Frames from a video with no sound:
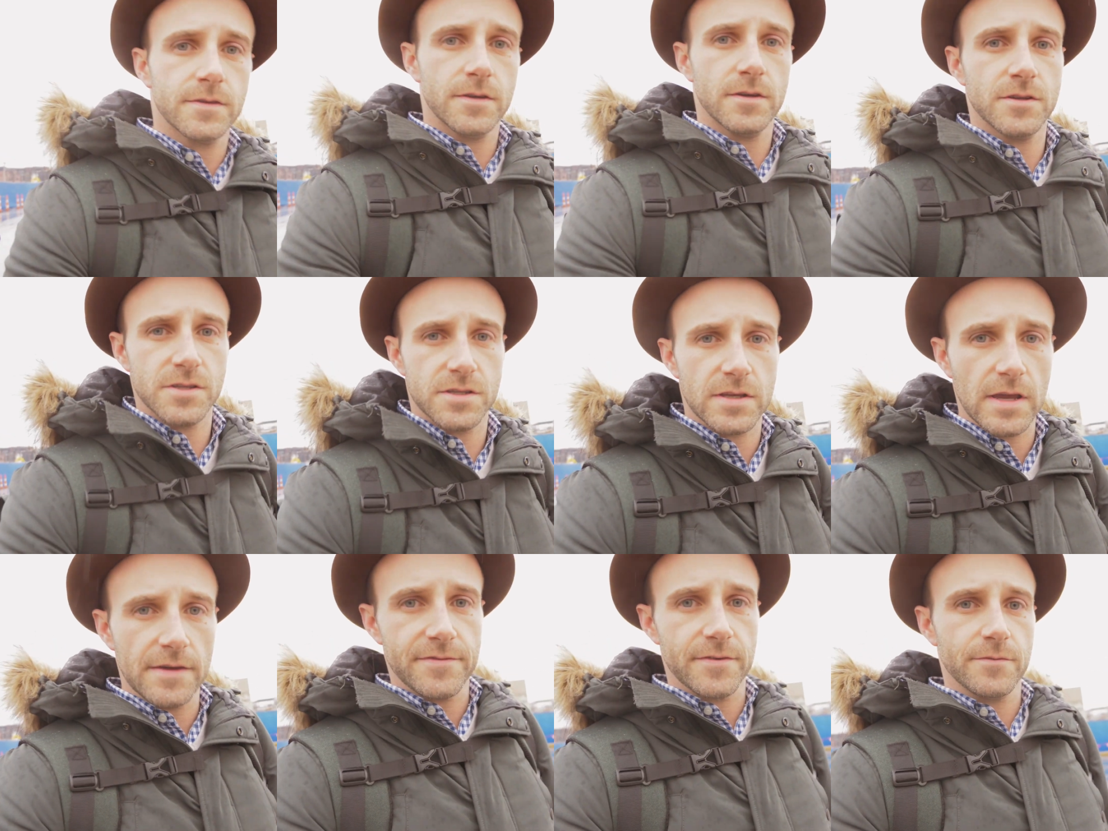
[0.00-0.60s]
So you
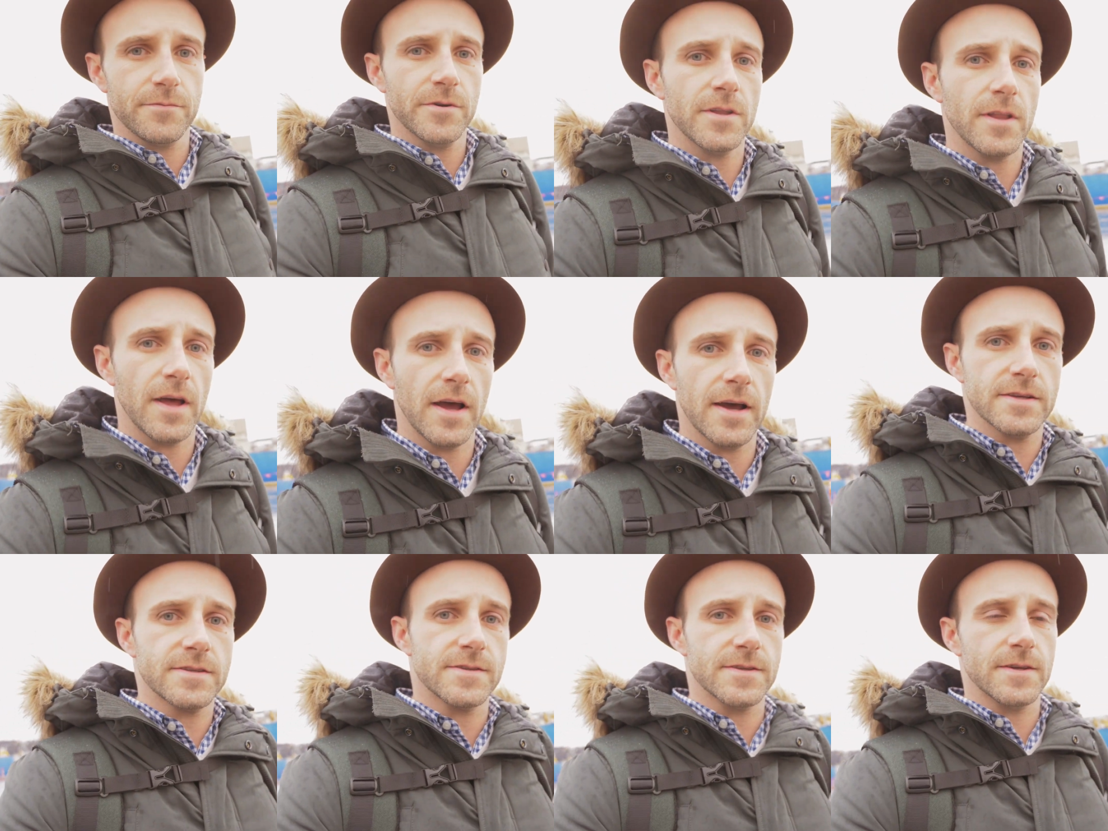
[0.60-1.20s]
just have to
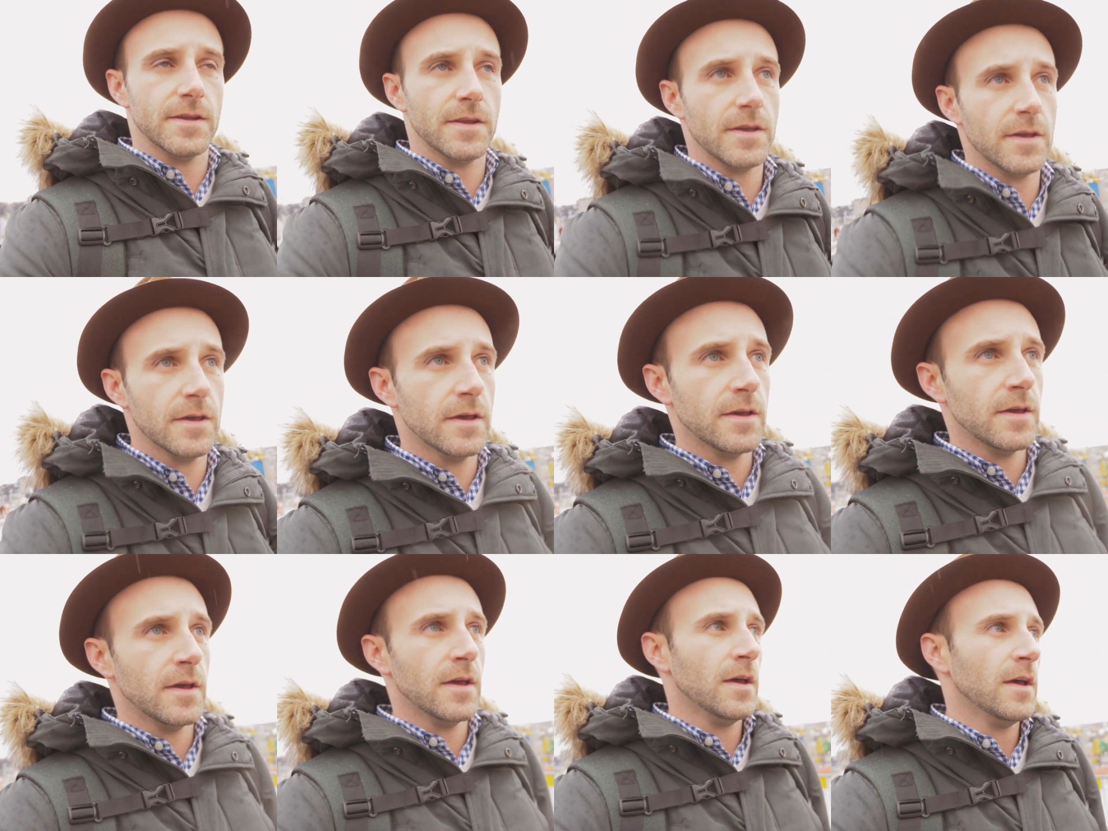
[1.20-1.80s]
realize that,
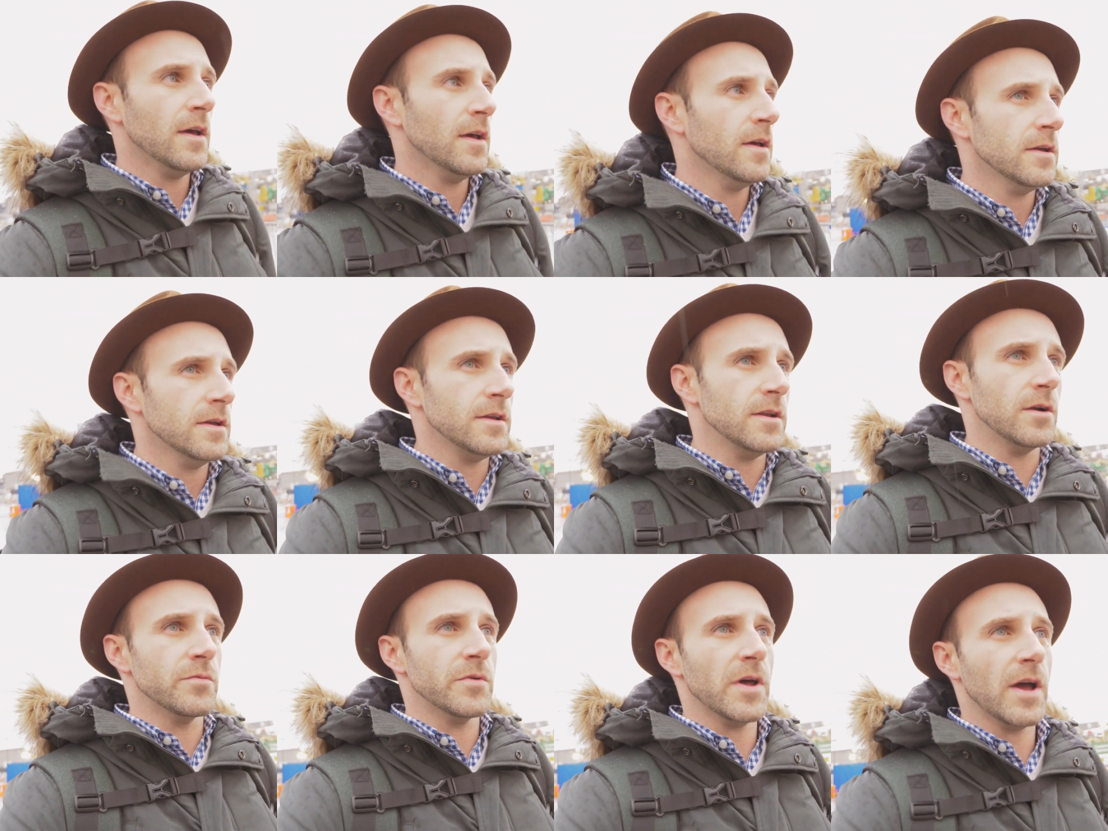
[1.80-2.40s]

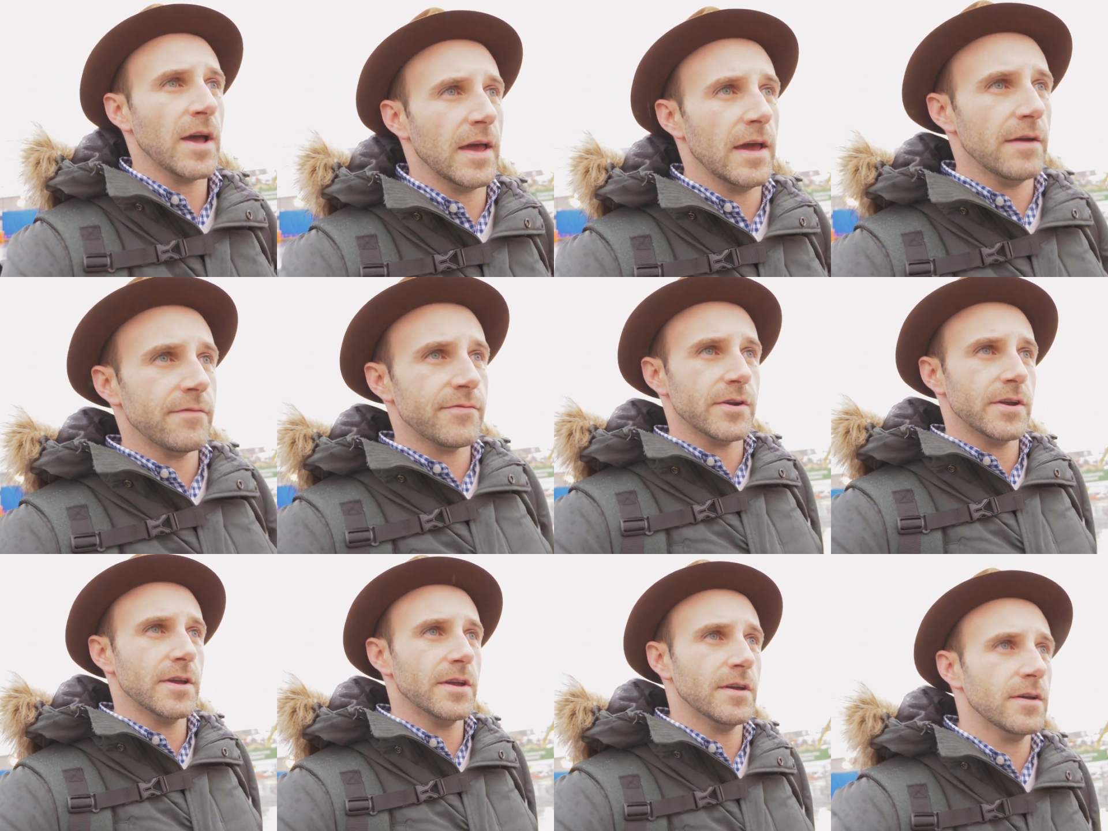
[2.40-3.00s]
you know, not
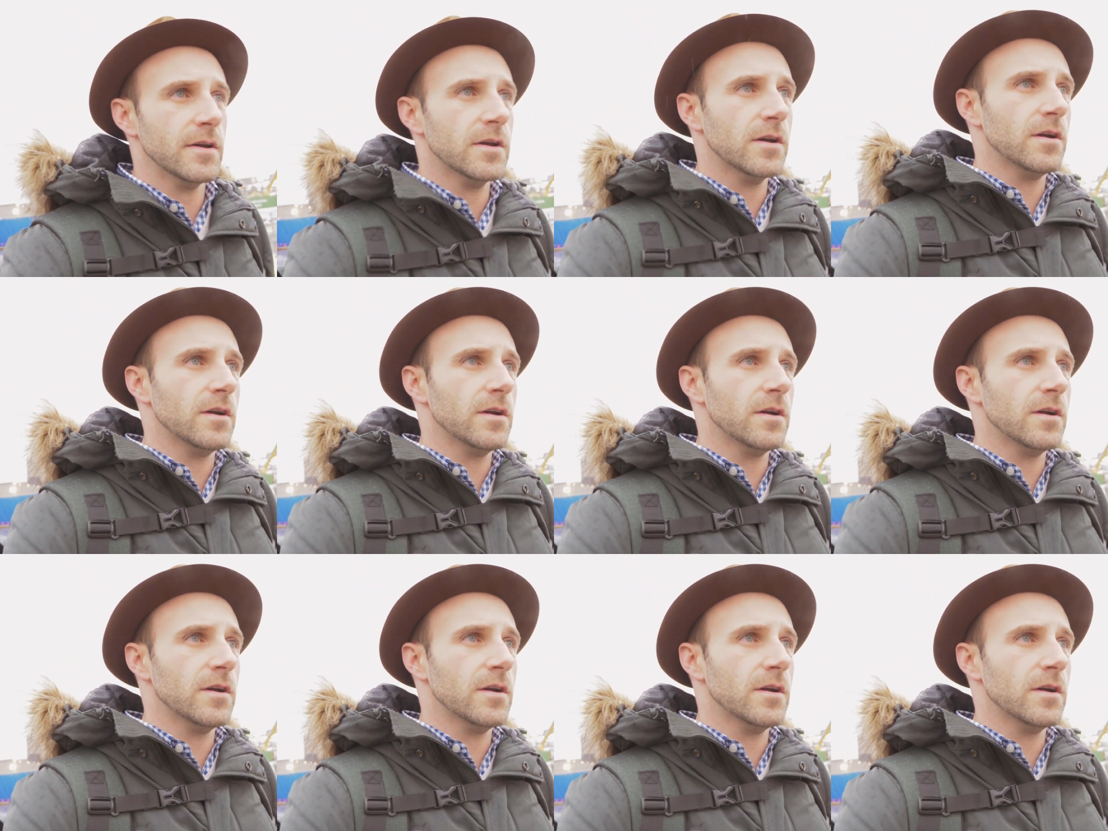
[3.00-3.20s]
every